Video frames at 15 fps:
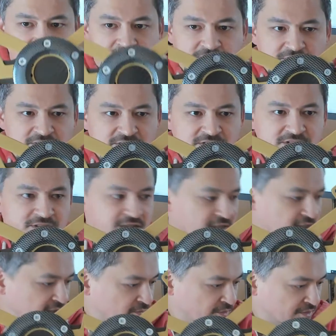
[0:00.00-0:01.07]
you can just
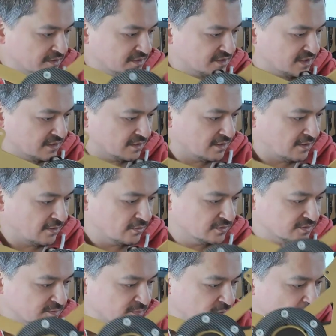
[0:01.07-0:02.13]
see the holes.
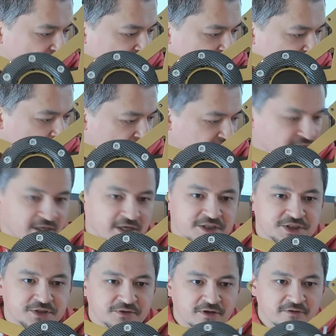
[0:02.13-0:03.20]
But one
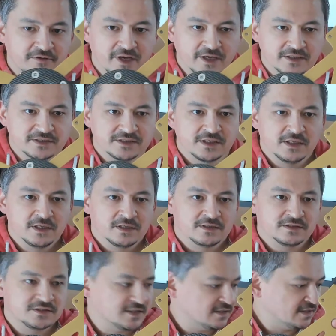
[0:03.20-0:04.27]
issue there is, you can
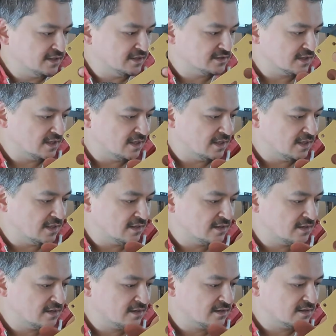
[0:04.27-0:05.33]
see these
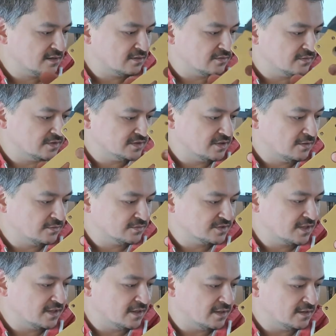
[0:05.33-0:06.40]
all these holes here.